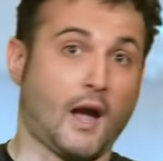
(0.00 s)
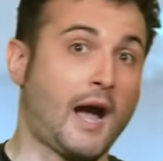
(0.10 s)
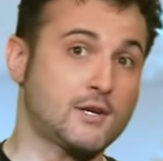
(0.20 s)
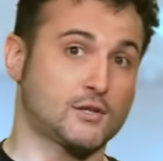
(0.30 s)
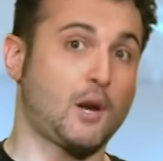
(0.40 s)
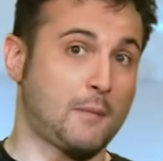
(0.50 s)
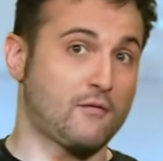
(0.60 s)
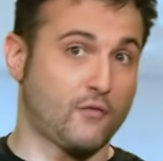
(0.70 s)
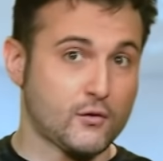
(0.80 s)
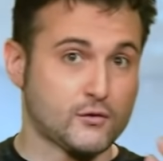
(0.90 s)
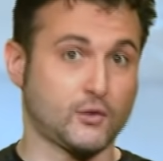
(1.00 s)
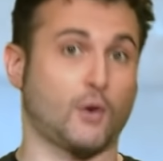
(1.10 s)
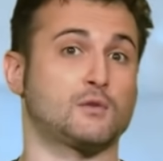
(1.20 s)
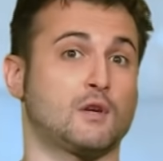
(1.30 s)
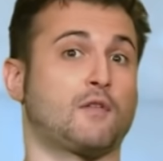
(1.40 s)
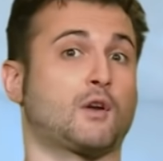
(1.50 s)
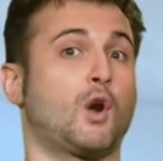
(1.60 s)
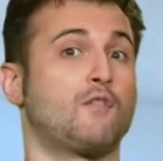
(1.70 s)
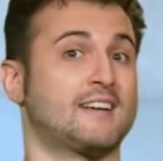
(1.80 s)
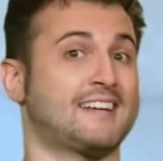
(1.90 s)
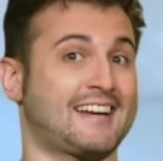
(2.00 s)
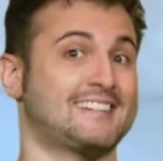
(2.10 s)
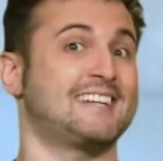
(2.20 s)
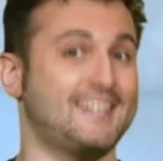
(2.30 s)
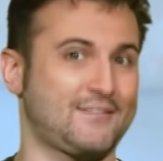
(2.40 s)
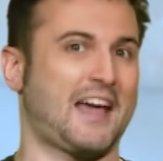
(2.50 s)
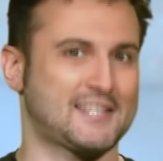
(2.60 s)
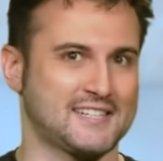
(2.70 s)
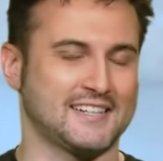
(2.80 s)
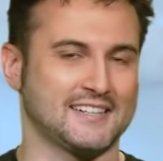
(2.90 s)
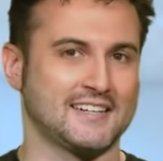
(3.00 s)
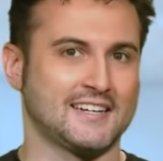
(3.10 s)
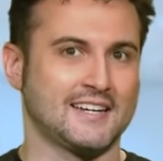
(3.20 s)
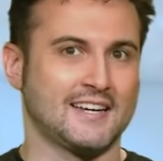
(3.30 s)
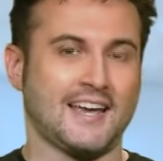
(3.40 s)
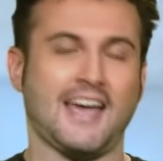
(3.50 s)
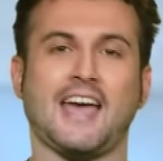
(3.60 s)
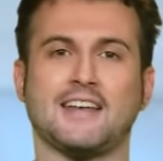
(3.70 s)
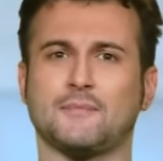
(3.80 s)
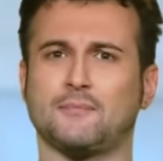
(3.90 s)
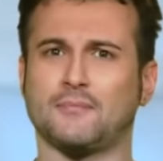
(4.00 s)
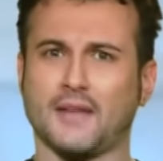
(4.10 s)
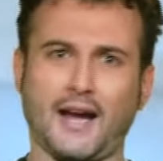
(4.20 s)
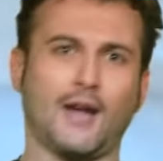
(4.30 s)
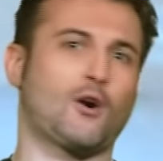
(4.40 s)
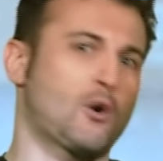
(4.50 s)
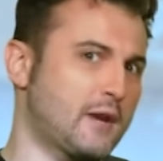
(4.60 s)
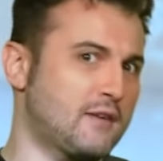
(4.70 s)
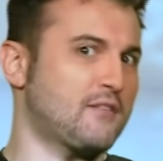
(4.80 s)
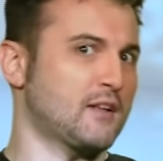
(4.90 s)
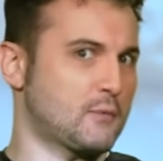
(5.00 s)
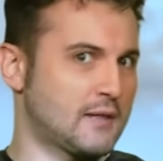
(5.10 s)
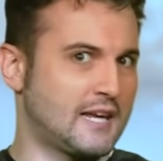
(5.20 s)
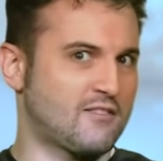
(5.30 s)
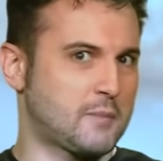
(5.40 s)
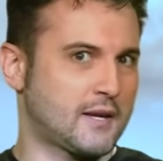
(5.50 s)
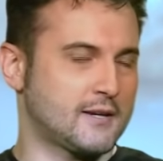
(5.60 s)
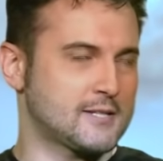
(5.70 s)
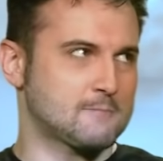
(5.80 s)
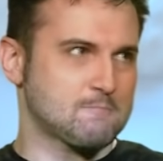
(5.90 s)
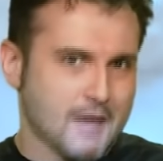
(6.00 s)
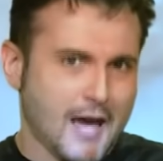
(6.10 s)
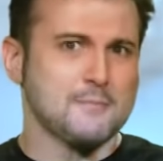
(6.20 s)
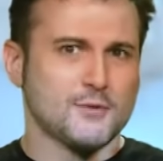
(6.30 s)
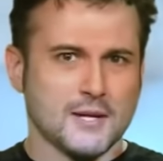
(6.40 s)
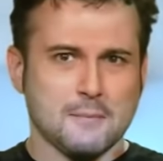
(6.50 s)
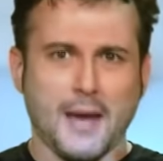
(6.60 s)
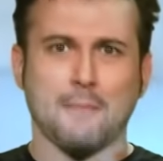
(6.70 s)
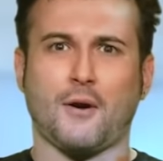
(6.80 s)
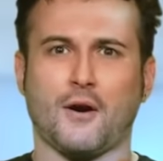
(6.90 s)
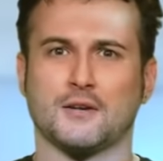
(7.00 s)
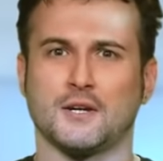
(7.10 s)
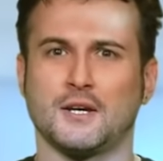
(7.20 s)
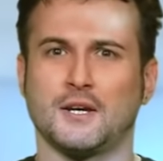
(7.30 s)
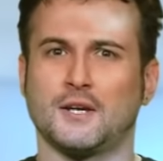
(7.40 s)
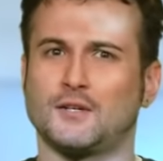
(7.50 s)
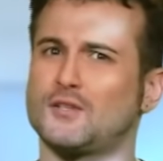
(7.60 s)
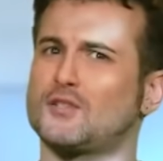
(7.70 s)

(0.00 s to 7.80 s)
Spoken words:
I just got my first dose of the COVID-19 vaccine. And I already feel relieved because I'm doing my part to